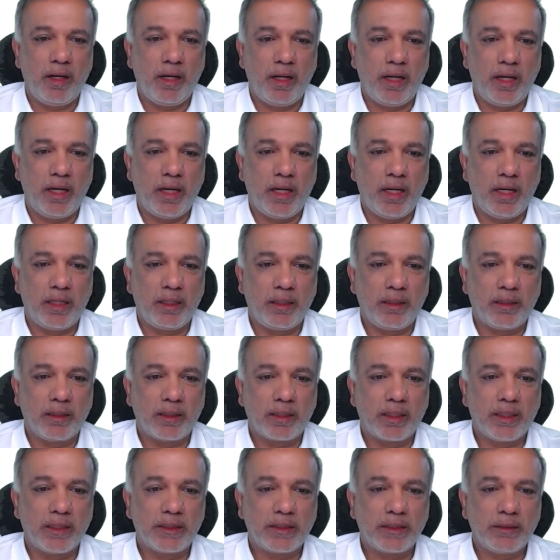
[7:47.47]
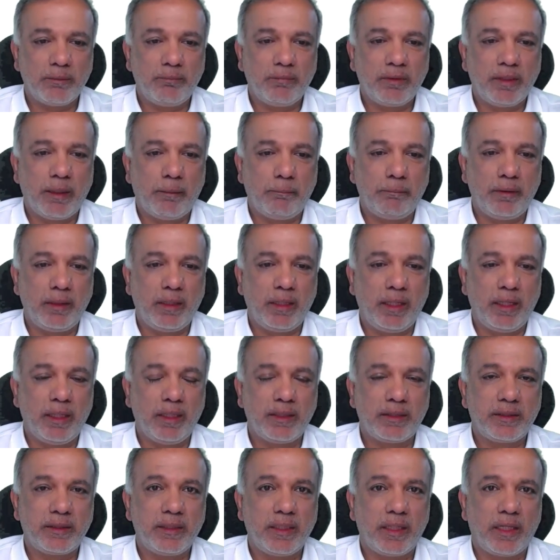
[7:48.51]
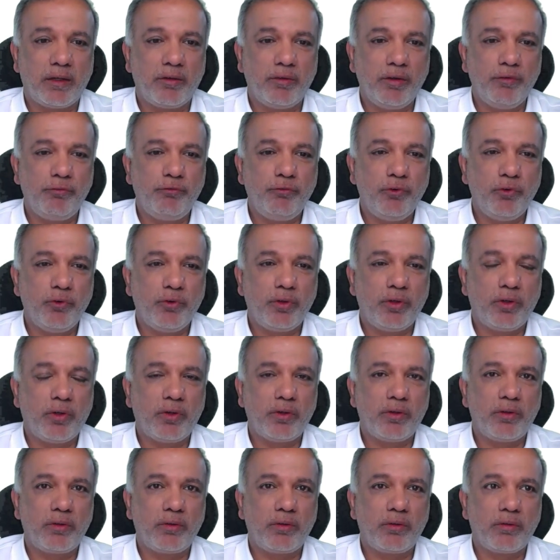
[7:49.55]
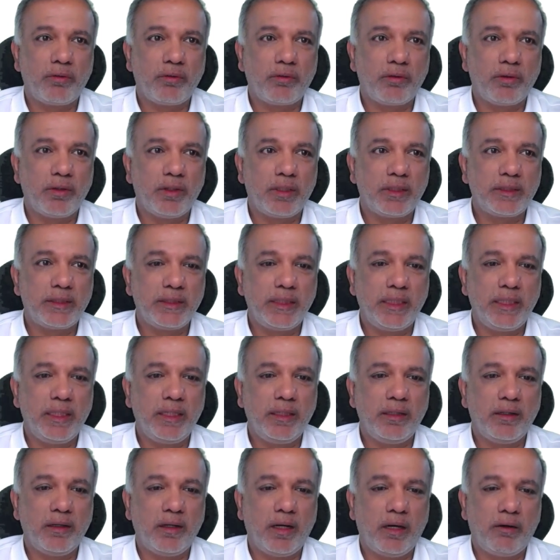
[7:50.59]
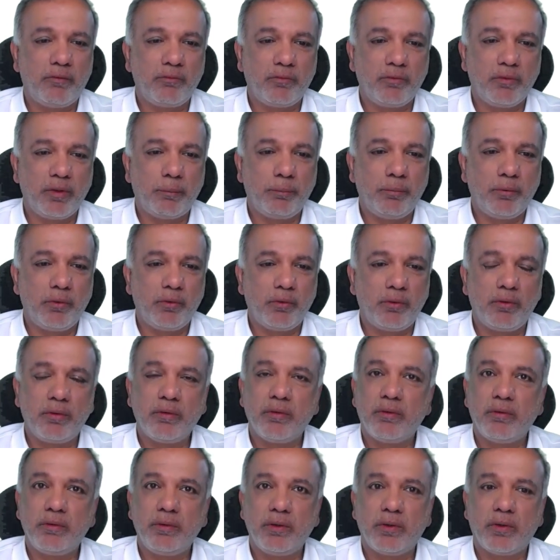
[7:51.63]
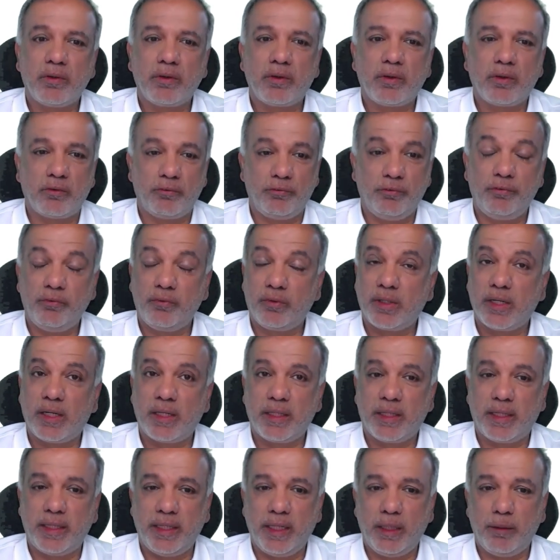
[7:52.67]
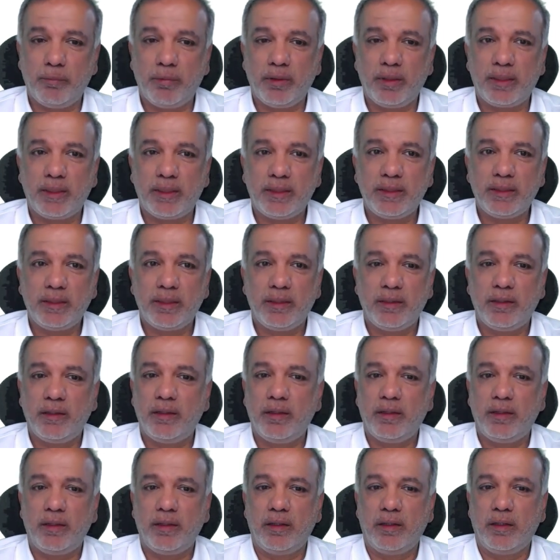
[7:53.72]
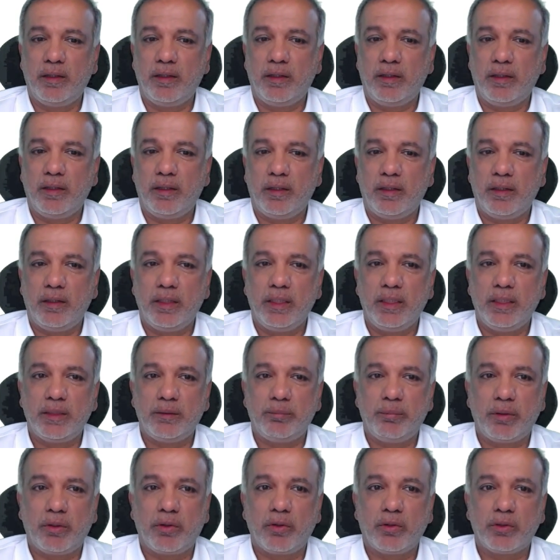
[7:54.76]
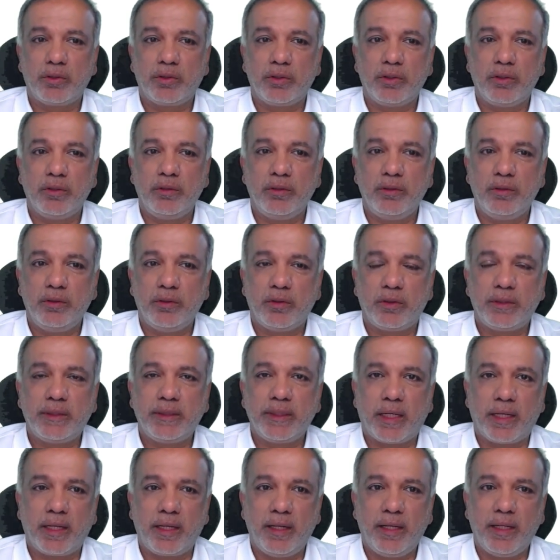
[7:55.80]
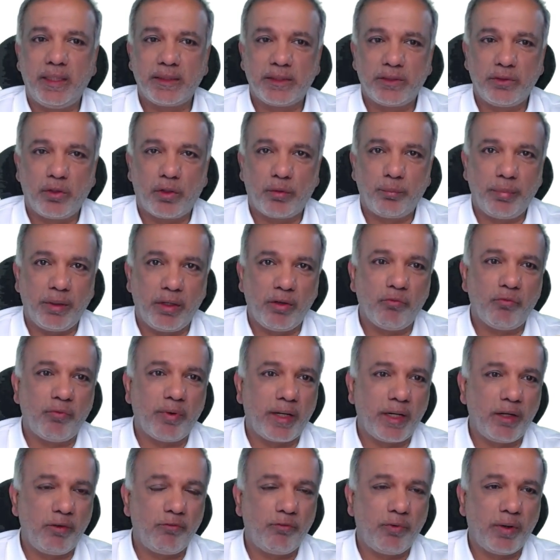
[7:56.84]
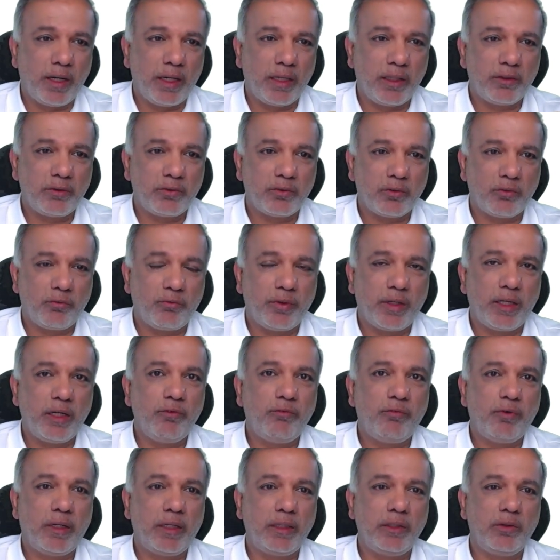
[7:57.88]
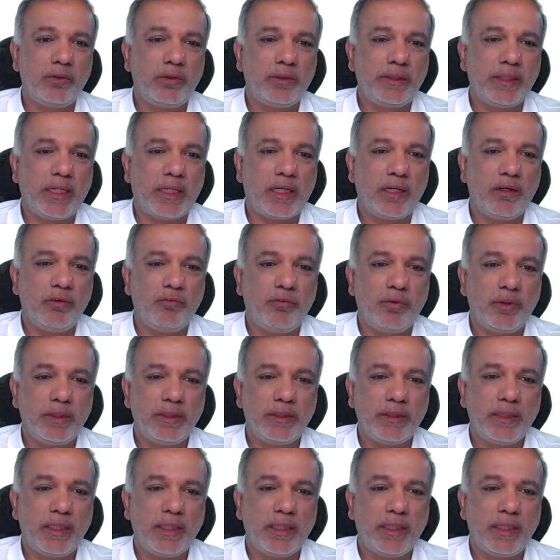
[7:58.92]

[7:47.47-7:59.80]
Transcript: and the custom thumbnails. Now, if you are not uh, seeing how to upload your, or if you can't enable this, is because your channel has not been verified. So verify your channel first